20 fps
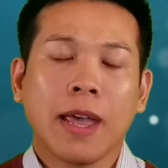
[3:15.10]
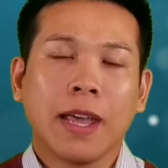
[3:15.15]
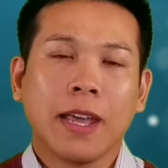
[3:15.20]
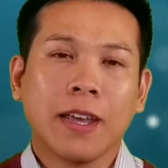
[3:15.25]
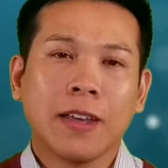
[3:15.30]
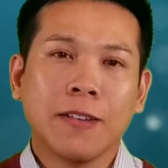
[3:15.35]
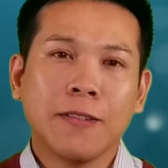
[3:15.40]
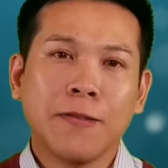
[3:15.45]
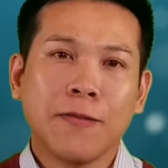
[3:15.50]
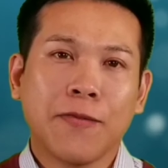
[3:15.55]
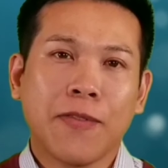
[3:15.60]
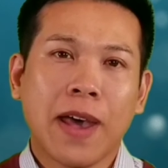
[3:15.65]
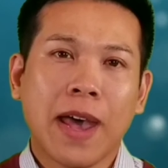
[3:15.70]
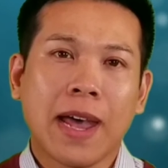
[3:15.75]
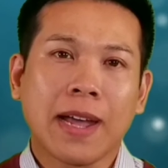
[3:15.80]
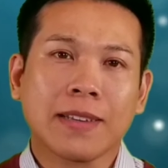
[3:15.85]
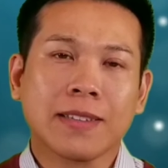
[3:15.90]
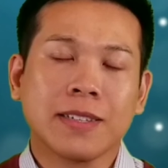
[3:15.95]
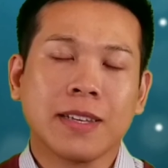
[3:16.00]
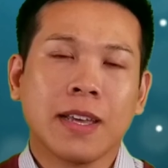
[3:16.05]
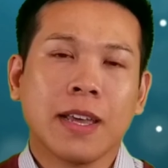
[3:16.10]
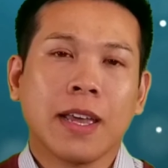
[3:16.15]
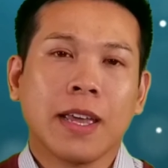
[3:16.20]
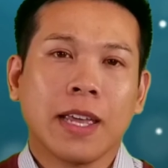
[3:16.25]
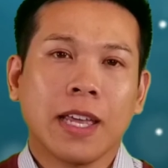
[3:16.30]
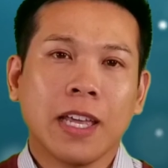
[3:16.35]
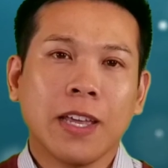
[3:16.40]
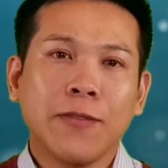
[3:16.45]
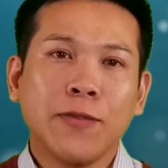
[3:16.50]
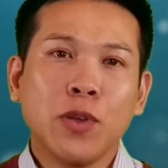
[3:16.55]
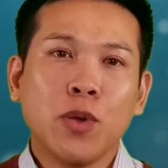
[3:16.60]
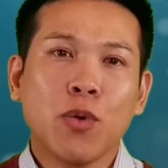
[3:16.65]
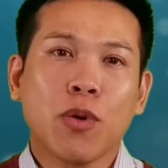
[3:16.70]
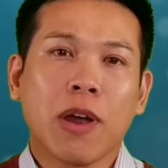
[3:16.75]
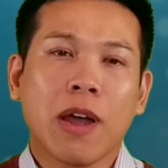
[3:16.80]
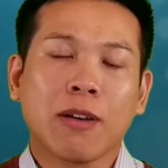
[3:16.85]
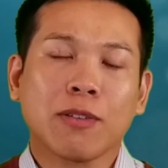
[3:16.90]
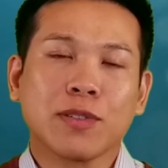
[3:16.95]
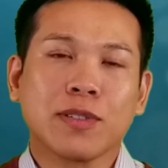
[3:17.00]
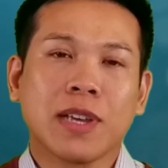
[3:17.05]
In fact, if you are
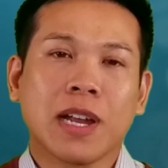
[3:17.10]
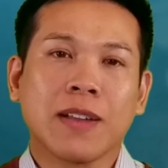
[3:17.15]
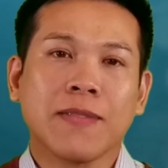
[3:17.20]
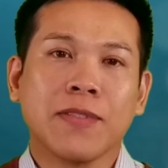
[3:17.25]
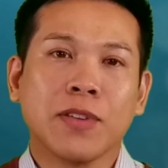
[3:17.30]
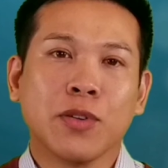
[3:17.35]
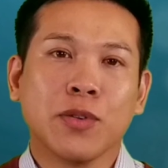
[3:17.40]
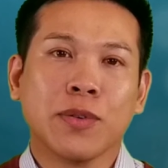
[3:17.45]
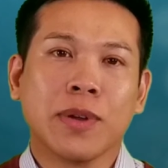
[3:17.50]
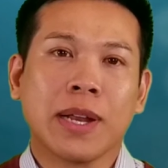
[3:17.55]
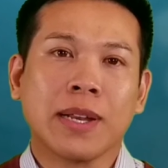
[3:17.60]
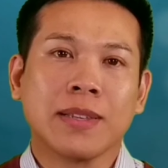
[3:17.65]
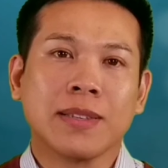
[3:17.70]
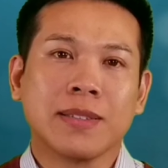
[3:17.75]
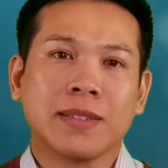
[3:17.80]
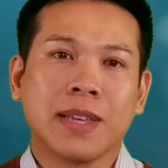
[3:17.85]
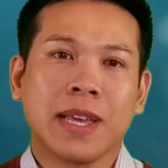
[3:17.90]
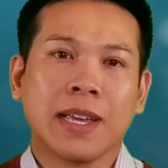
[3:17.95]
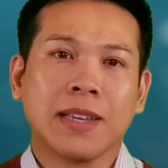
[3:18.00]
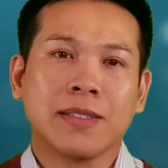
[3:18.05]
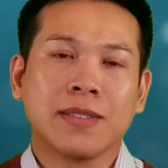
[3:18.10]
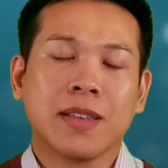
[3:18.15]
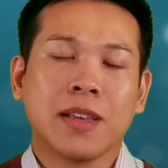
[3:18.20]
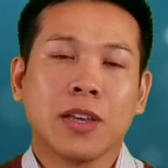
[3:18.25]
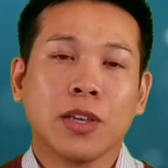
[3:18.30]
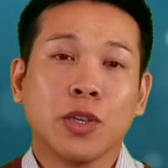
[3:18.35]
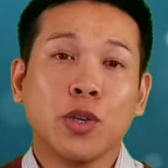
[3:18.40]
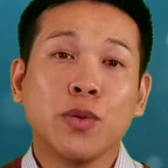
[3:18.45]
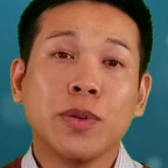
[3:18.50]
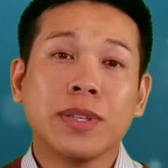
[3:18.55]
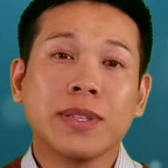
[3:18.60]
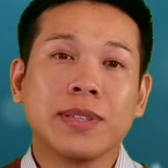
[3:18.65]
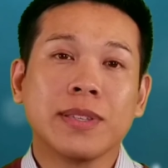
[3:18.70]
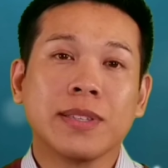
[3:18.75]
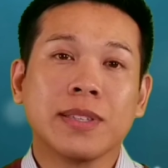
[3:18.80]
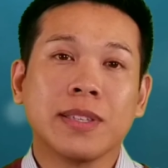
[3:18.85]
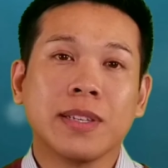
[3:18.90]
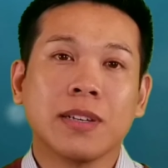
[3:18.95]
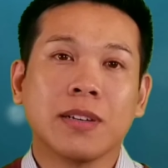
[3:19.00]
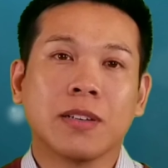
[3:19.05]
outside of the United States, you can
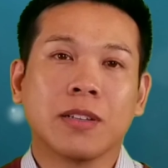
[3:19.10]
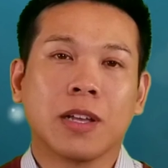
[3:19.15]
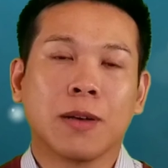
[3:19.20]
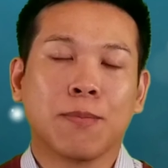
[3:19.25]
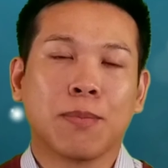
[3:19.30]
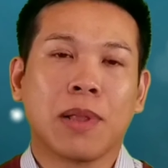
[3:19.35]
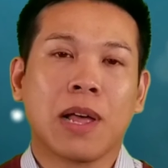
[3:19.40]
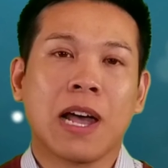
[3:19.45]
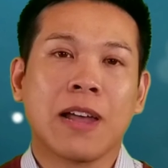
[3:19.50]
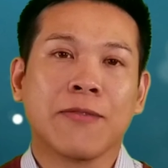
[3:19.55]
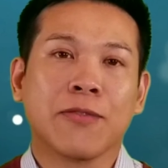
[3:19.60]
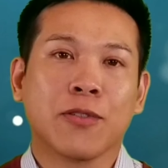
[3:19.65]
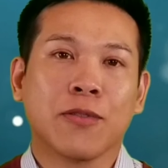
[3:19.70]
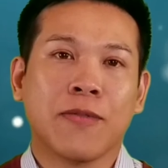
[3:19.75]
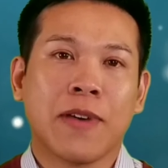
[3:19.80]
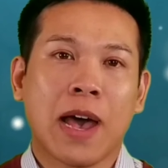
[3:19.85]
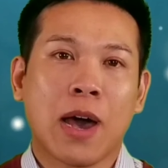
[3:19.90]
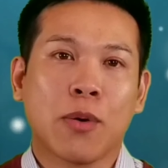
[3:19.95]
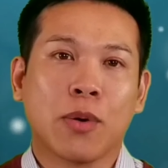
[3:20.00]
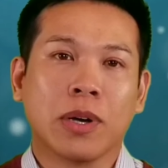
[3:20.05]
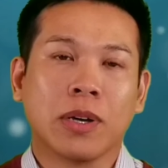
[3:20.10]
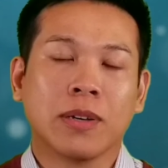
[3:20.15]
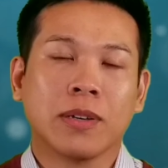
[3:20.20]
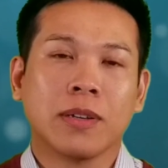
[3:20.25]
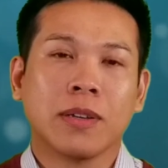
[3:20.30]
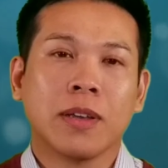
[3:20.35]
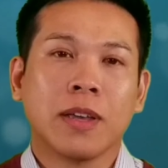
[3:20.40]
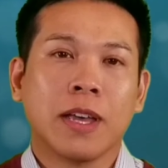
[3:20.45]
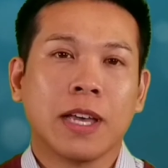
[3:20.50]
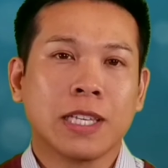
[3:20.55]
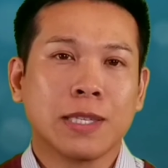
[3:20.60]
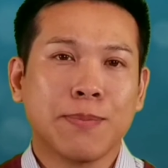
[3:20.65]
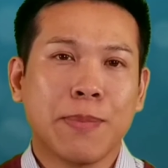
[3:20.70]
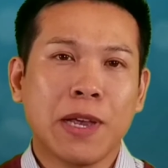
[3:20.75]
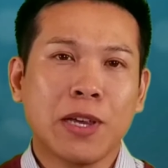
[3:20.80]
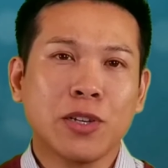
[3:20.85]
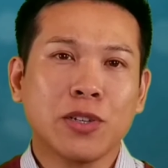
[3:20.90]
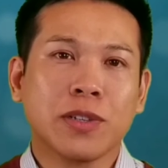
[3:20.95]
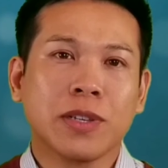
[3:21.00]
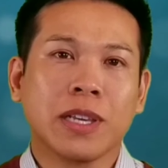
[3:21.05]
still apply for VAWA,
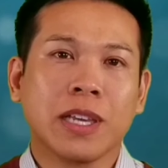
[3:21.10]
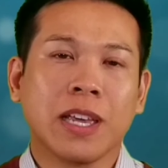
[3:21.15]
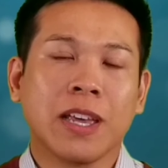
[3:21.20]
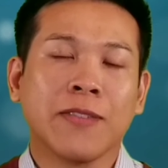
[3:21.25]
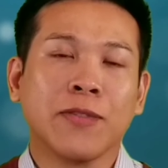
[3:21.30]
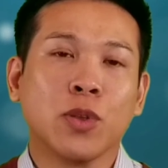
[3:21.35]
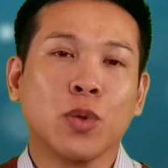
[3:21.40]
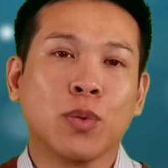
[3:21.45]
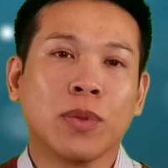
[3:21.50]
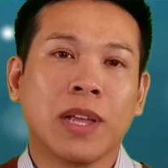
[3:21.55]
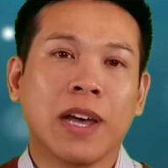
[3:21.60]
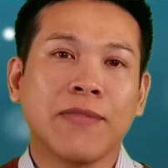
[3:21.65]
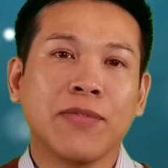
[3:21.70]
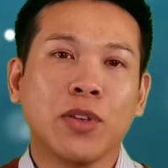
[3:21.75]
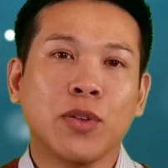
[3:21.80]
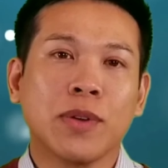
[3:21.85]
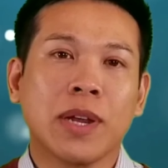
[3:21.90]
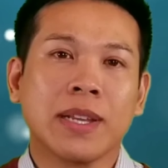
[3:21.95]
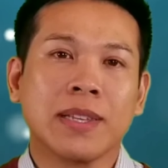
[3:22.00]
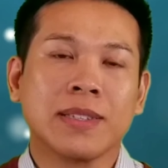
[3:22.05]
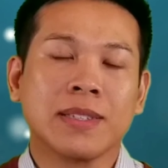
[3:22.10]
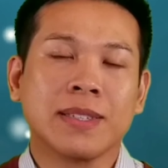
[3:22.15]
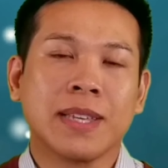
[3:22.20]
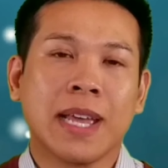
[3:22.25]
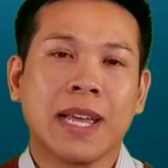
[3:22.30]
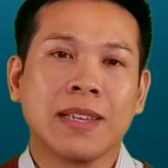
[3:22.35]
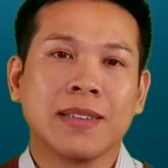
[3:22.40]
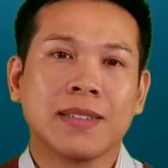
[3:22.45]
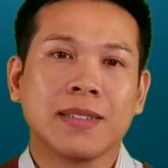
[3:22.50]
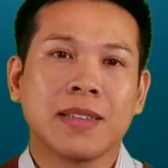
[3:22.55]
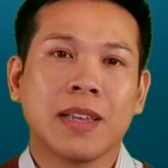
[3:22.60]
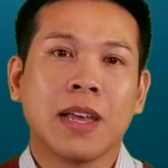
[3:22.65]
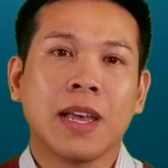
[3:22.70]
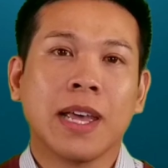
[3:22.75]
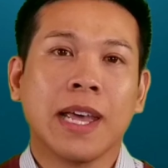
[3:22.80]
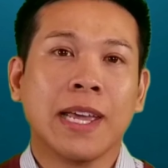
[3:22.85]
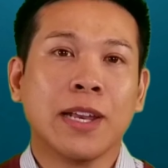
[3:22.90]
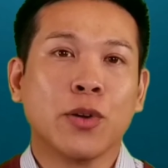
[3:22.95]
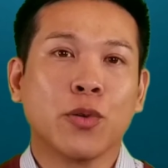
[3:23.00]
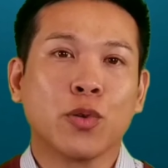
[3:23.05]
especially if you left the United States
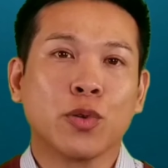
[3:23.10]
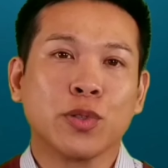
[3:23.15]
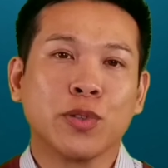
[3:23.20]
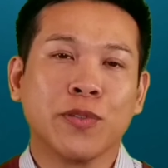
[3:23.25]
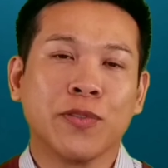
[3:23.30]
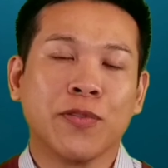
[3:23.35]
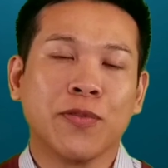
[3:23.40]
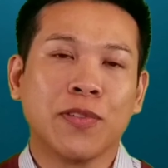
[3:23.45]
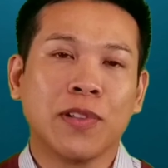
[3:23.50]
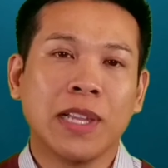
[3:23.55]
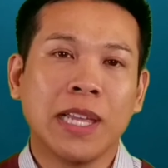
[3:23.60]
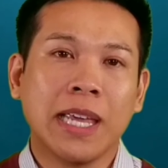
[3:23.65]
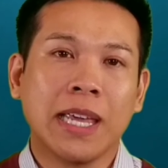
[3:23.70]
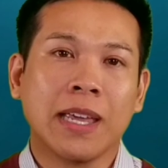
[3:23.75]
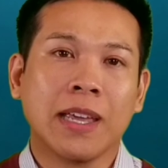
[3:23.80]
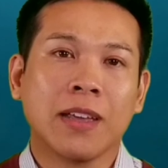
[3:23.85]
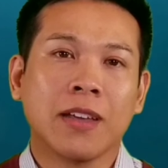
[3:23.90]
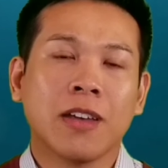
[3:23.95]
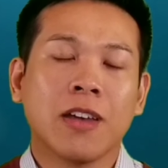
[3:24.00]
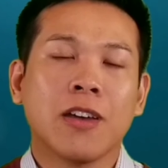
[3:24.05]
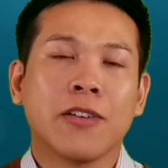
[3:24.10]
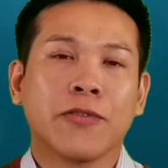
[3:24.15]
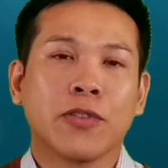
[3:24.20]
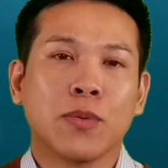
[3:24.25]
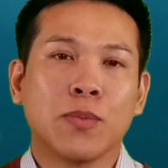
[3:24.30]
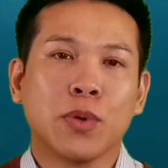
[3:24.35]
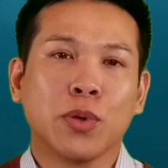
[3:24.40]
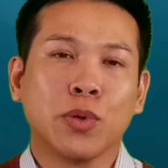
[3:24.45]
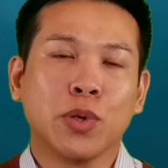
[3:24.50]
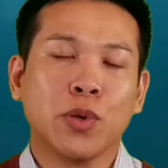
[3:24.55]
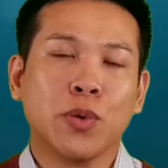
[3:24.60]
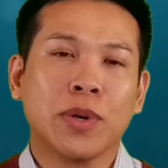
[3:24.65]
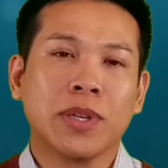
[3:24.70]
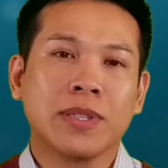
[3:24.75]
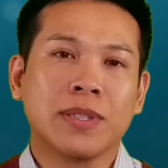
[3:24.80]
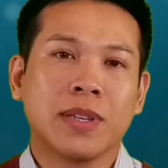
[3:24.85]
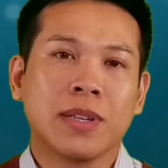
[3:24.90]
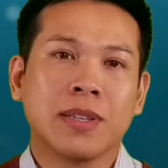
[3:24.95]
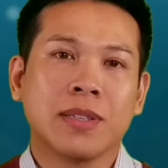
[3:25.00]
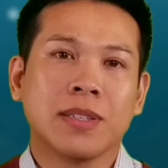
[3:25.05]
in order to flee from your U.S.
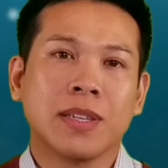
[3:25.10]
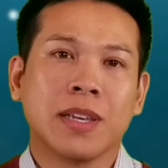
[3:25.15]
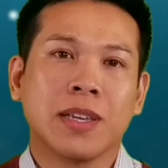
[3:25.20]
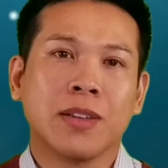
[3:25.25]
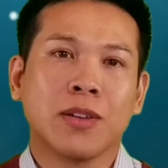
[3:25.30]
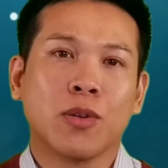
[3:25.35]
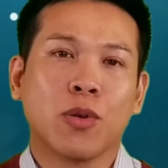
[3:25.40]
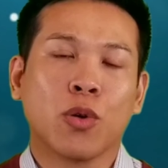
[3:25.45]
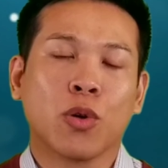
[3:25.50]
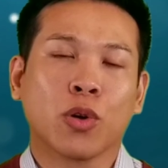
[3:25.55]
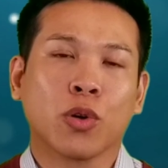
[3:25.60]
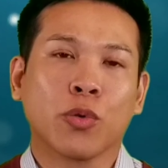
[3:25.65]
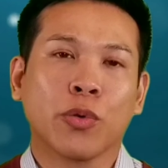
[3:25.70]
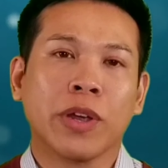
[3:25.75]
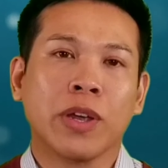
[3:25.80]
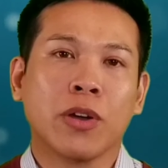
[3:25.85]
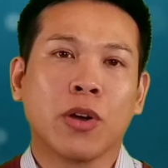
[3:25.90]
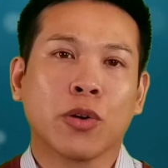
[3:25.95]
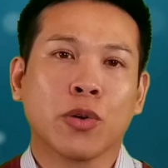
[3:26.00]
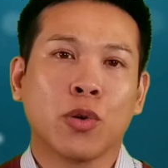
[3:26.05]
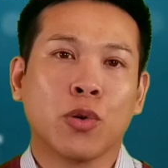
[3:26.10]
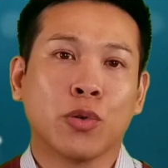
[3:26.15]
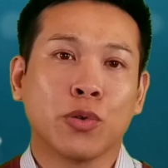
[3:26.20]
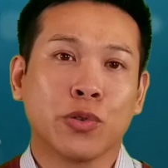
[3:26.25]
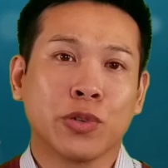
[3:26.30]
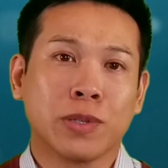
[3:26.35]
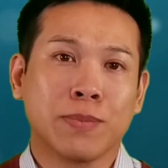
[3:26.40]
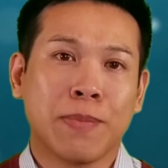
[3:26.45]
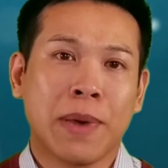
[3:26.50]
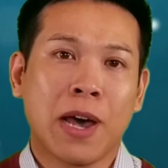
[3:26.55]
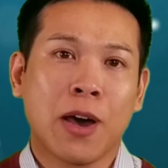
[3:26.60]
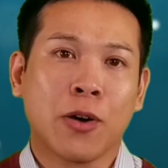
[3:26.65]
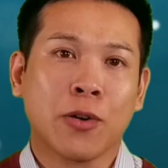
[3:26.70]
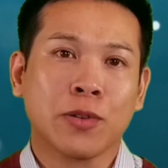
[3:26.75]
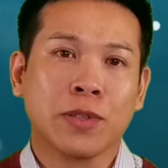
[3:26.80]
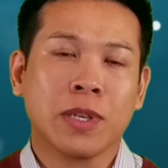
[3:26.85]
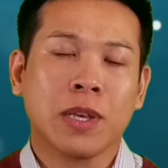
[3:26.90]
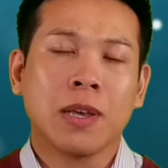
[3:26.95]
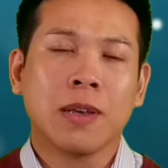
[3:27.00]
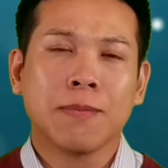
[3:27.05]
citizen or green card holder
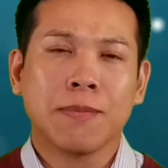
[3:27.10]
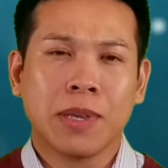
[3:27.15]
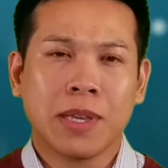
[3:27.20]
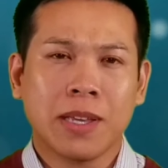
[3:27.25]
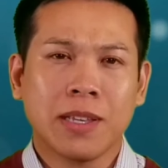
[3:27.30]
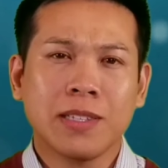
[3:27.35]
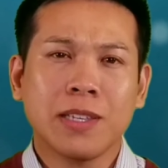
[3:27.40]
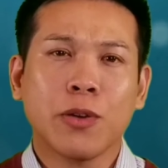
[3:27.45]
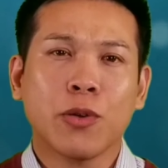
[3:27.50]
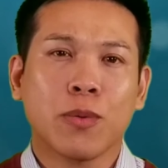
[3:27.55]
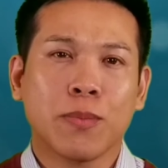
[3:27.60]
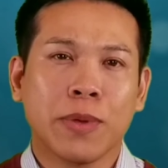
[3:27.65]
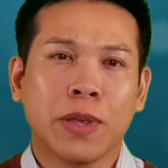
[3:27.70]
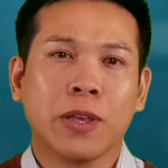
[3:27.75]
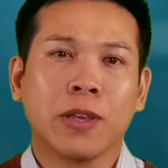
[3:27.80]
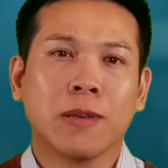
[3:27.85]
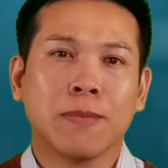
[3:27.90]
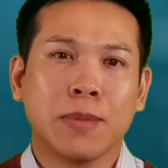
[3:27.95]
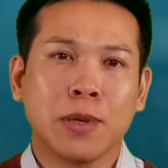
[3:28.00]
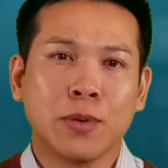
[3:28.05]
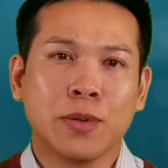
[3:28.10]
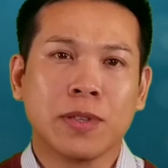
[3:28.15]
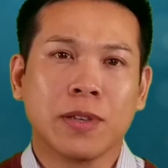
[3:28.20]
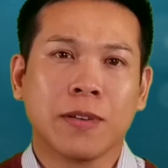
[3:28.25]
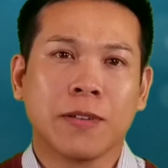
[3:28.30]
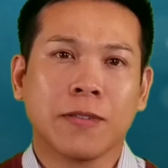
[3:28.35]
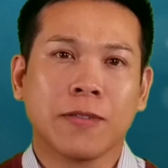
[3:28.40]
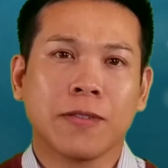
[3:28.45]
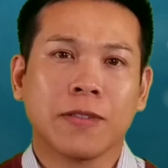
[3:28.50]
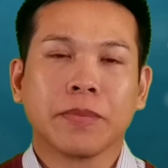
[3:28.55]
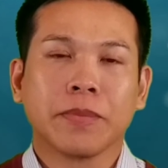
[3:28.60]
spouse because they were being abusive.